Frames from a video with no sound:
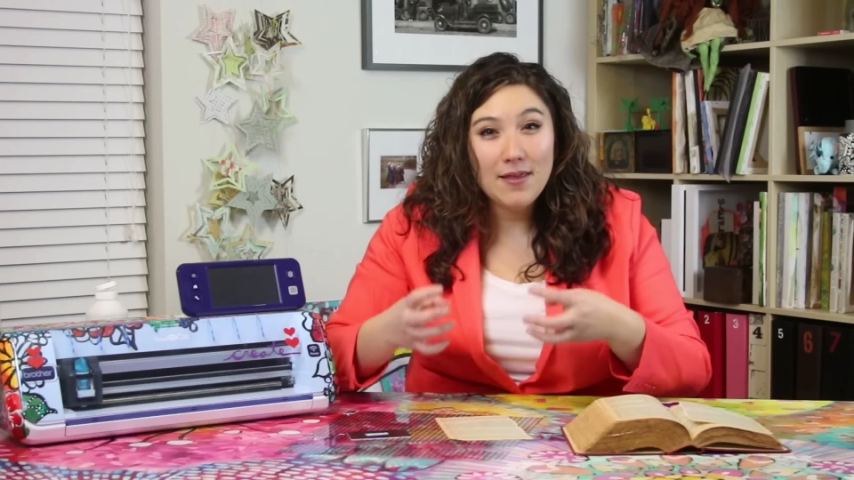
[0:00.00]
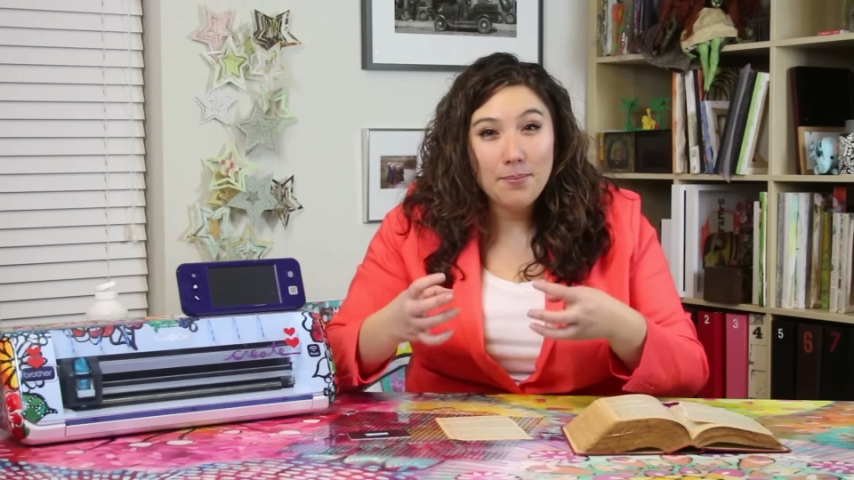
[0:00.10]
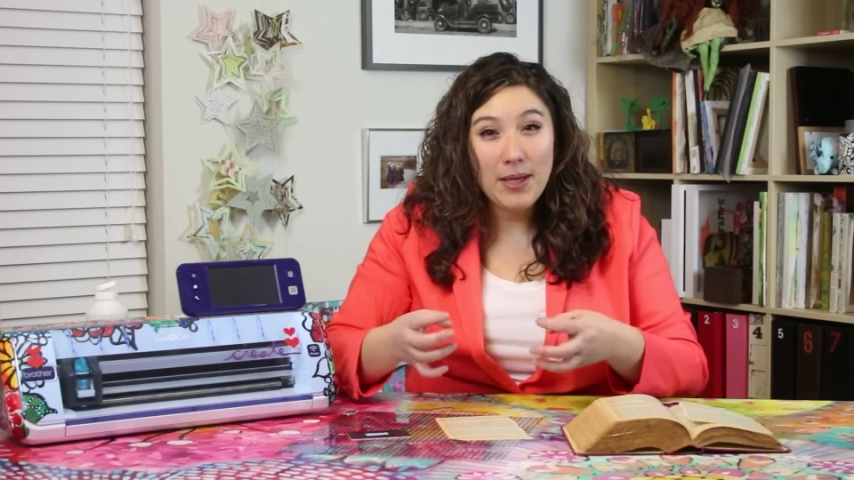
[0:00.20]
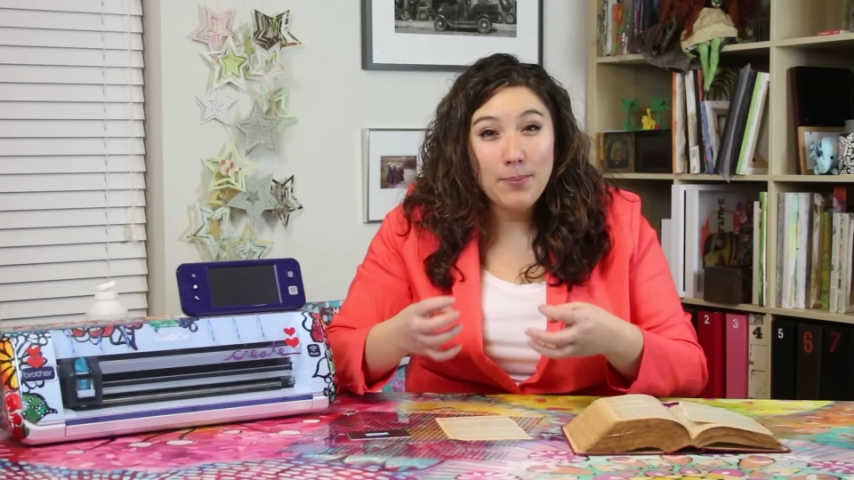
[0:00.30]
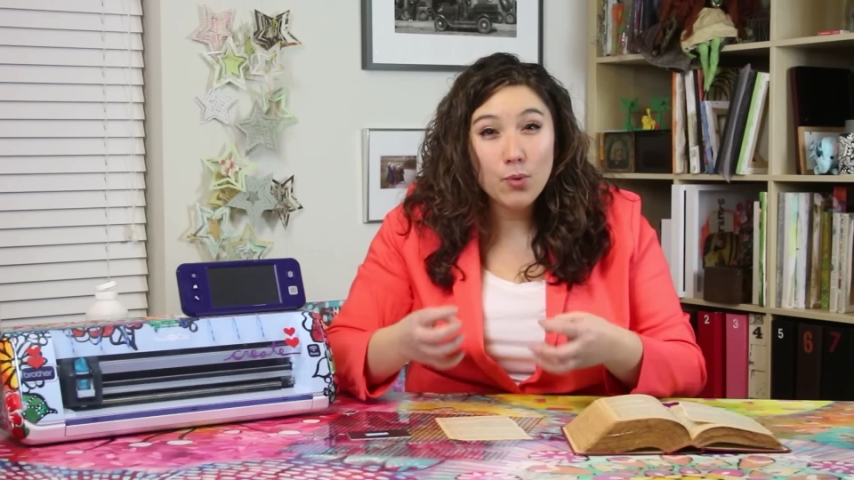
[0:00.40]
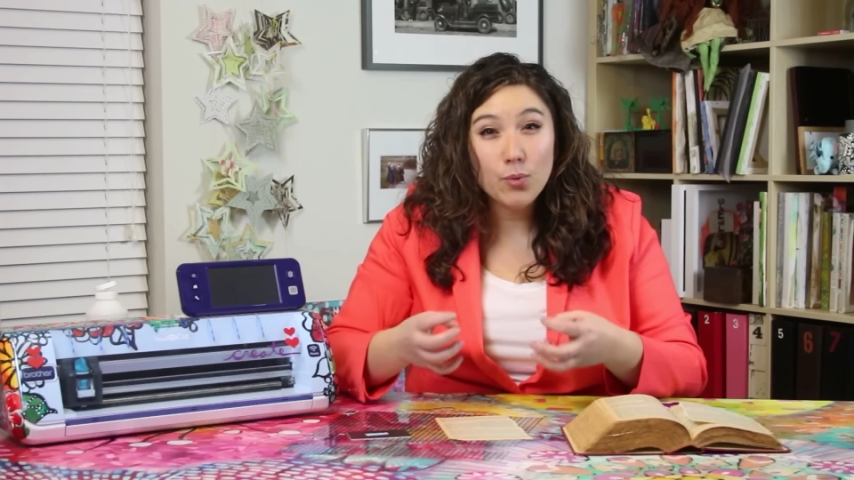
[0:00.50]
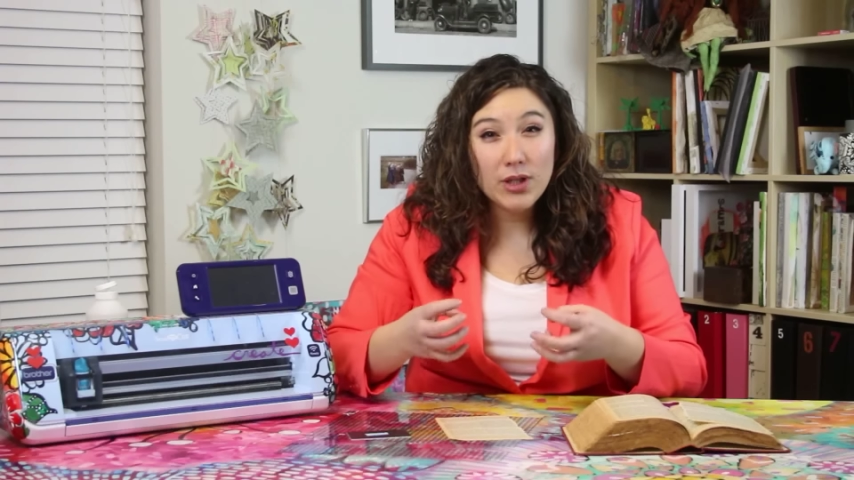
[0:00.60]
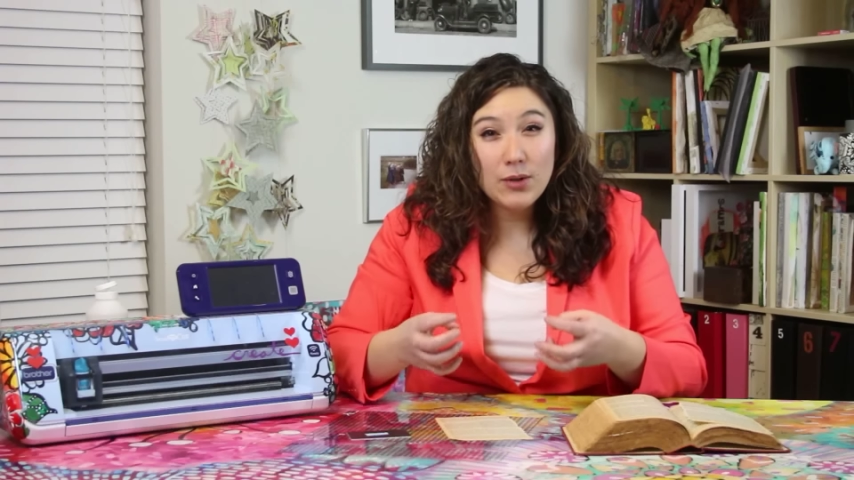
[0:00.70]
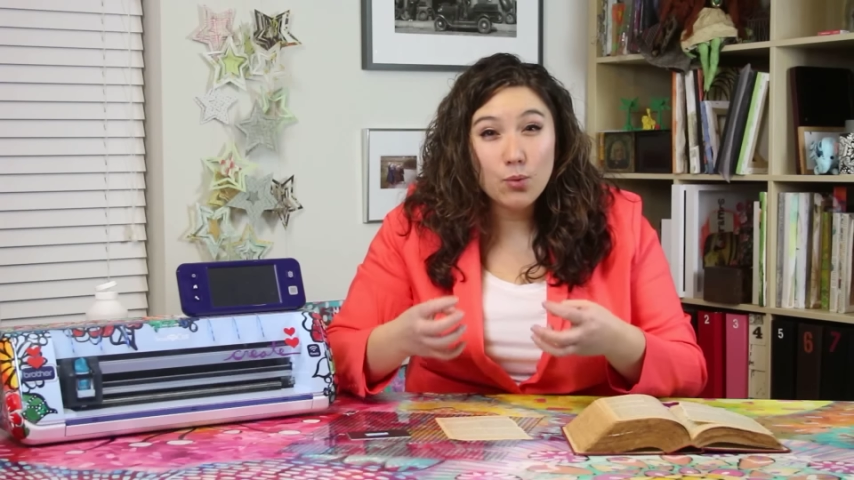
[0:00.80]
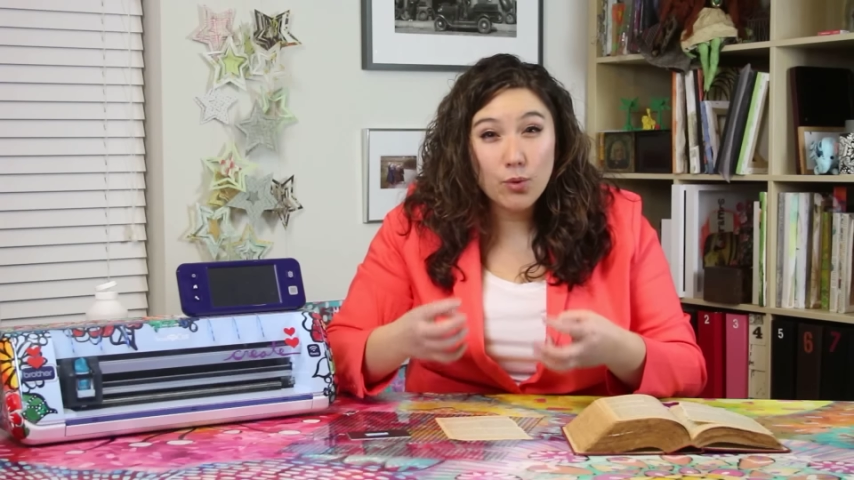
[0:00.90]
the paper
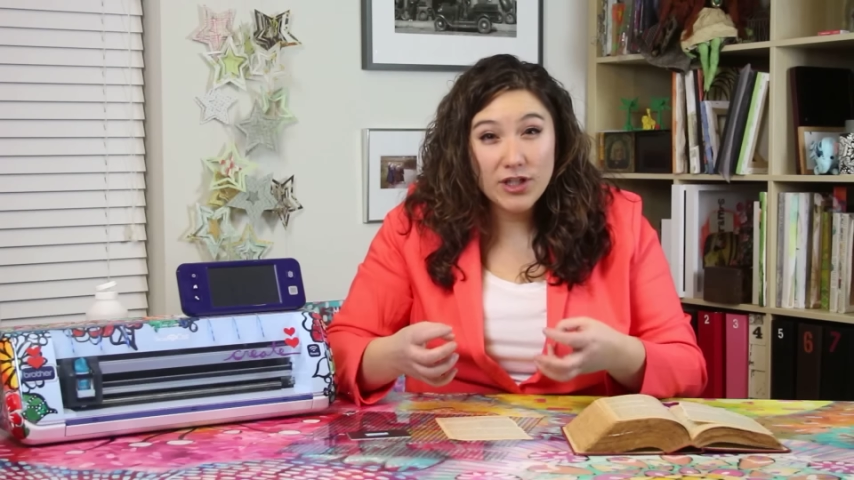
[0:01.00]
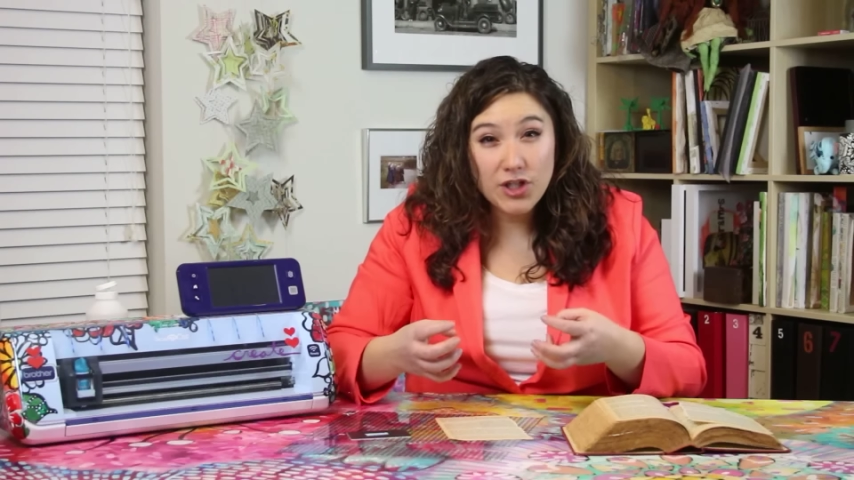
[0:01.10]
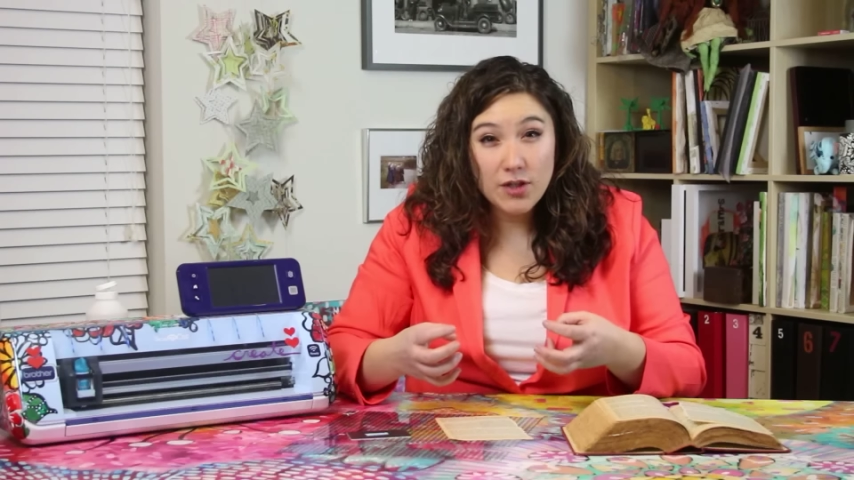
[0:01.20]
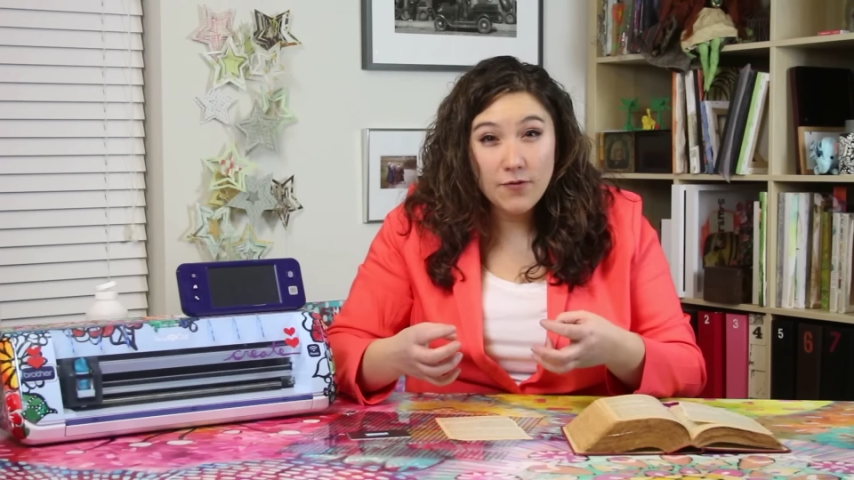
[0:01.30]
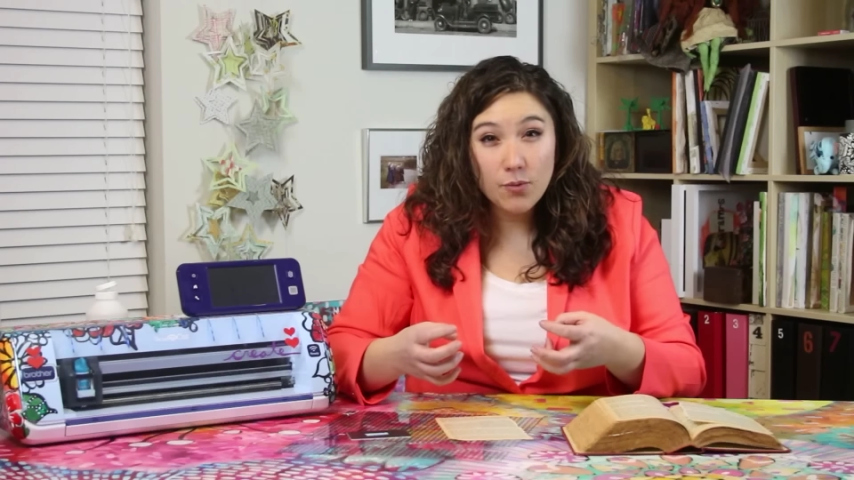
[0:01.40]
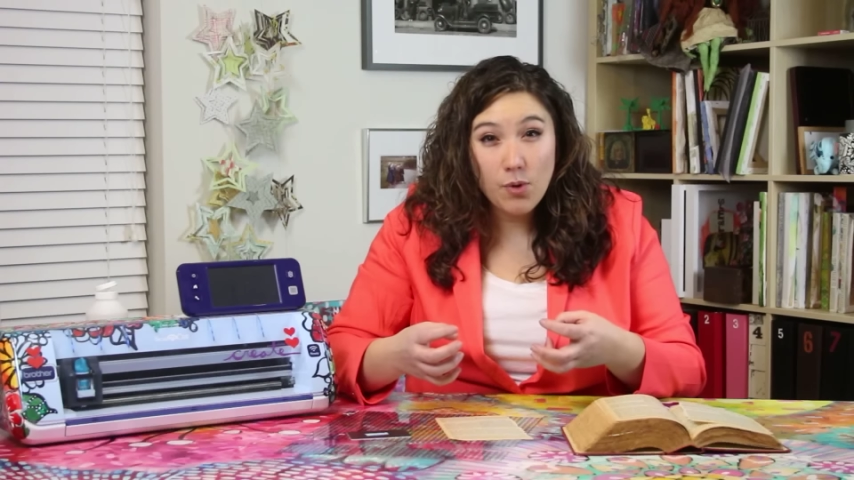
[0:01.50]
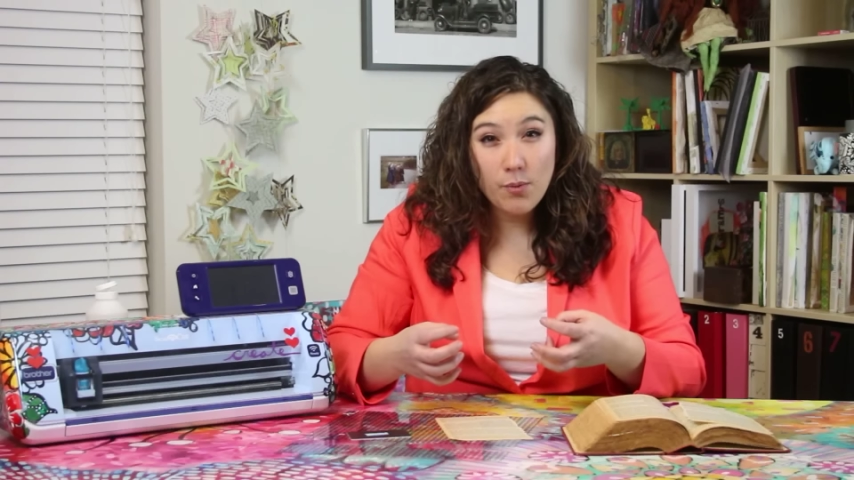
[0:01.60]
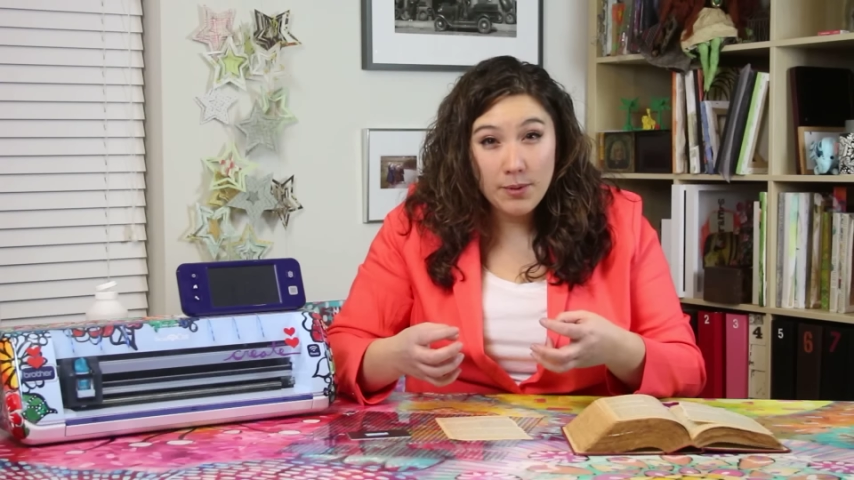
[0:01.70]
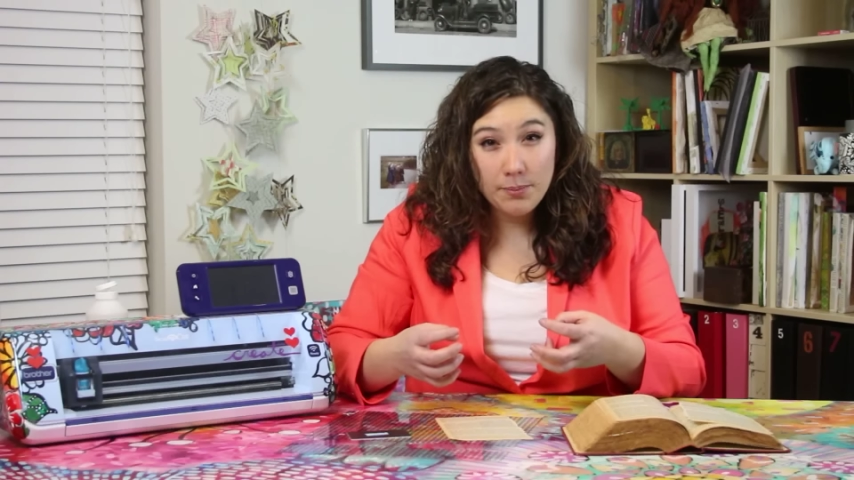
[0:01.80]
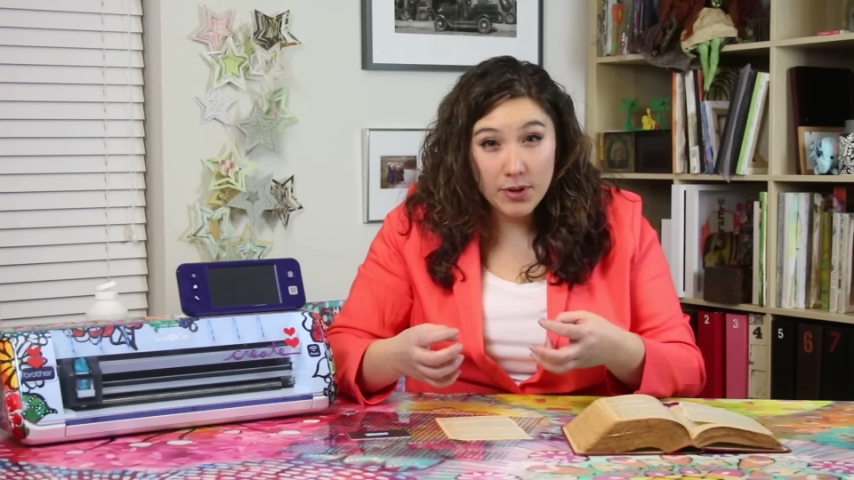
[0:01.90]
really rigid for
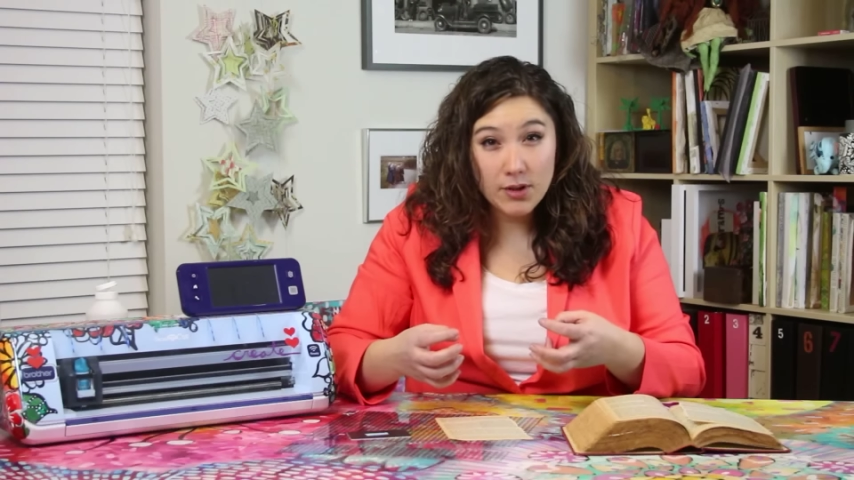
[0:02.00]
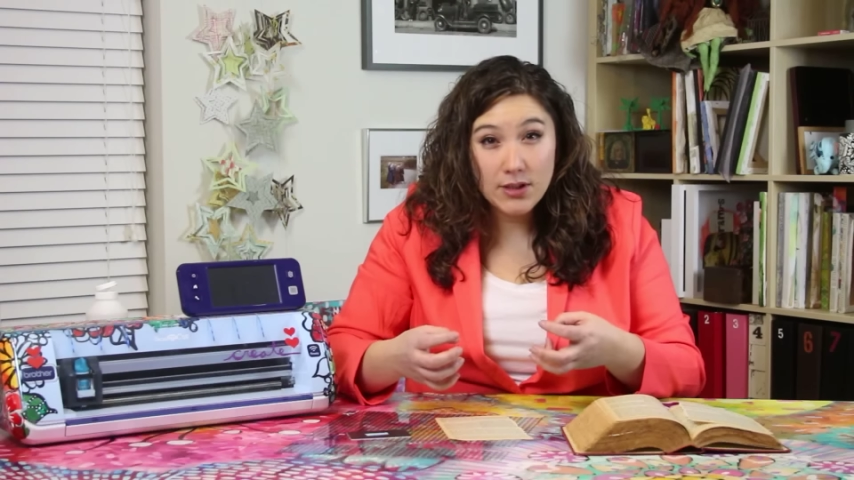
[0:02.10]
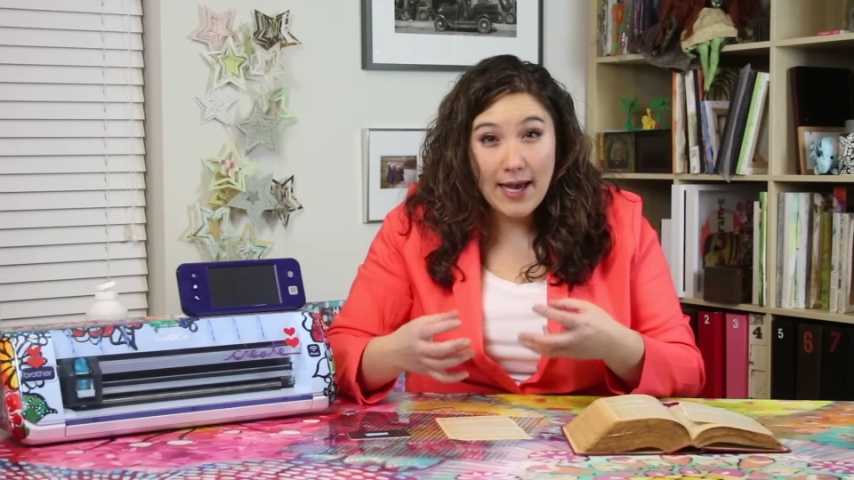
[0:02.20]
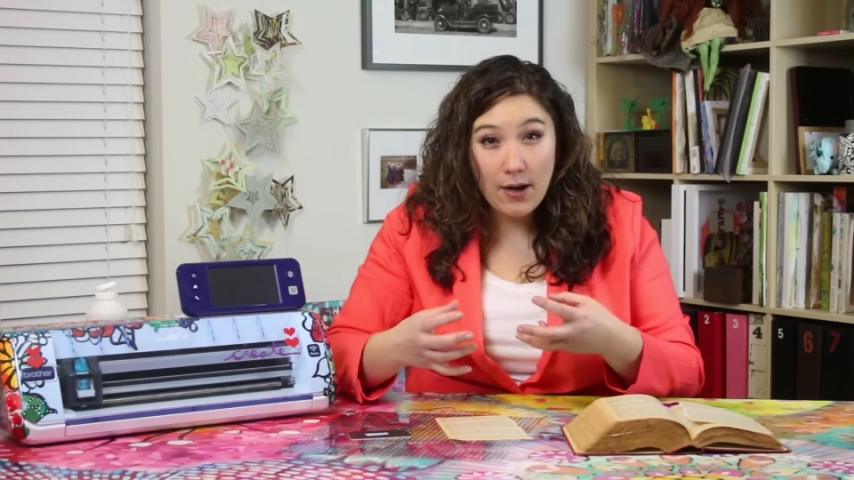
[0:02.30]
when we build